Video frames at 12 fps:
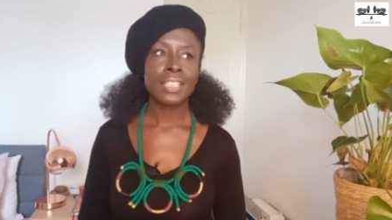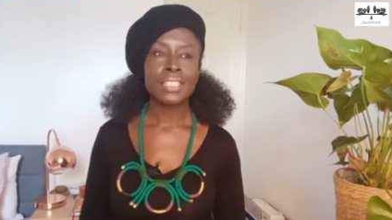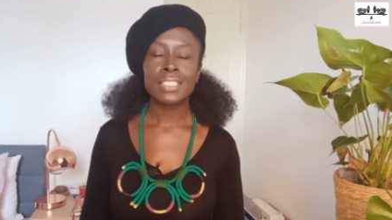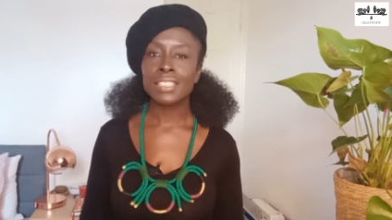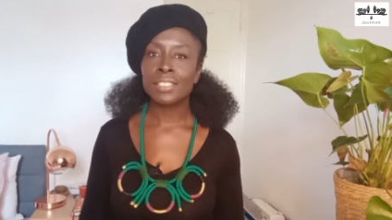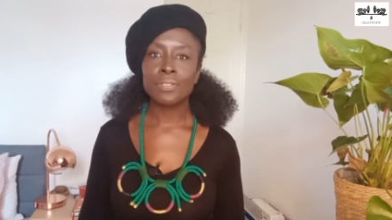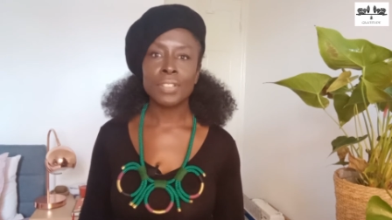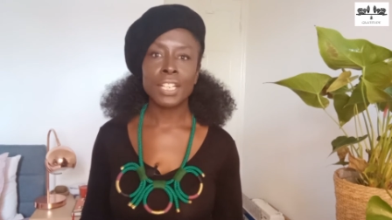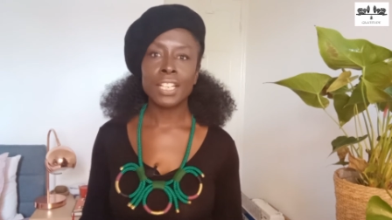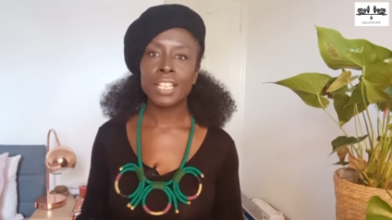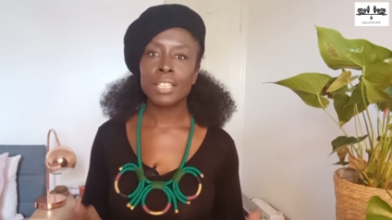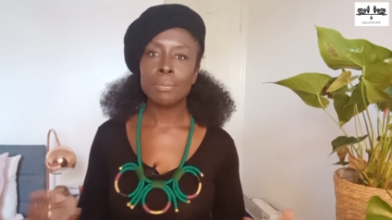the
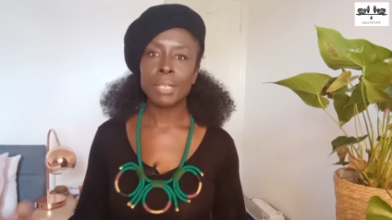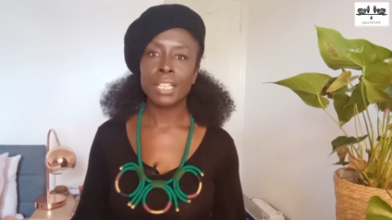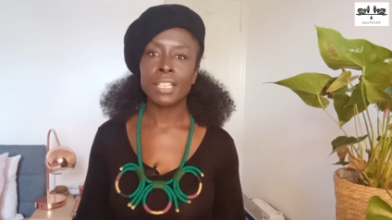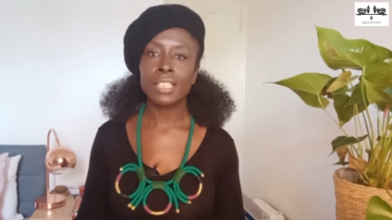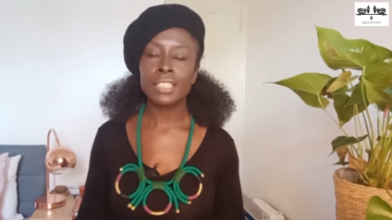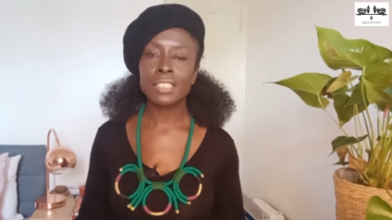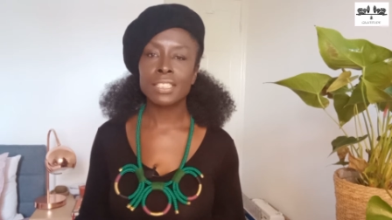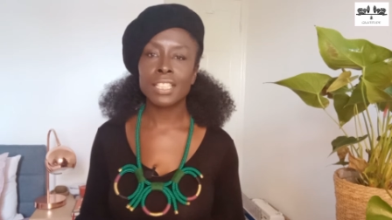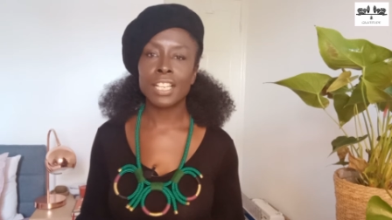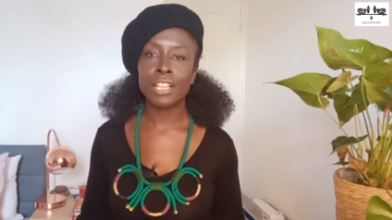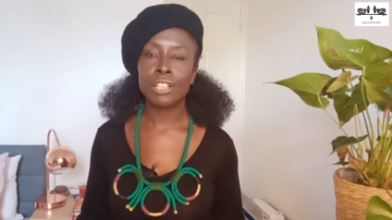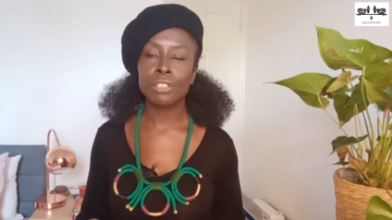divine, my higher
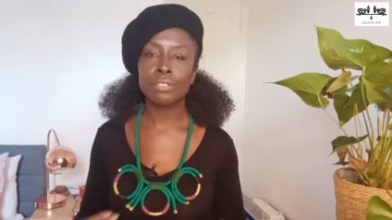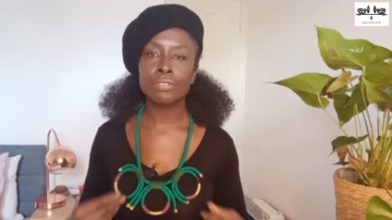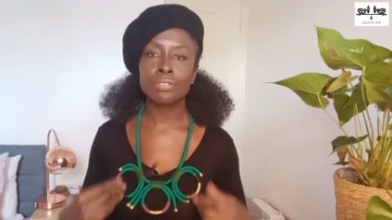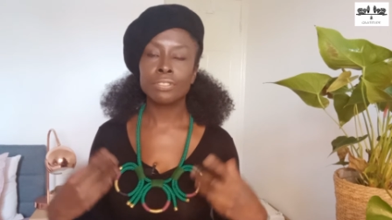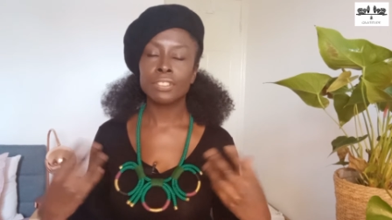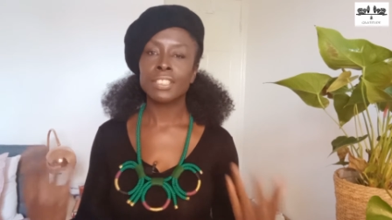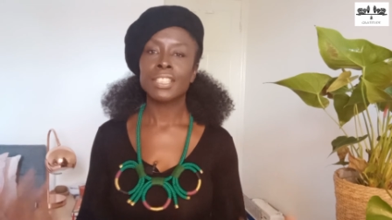self,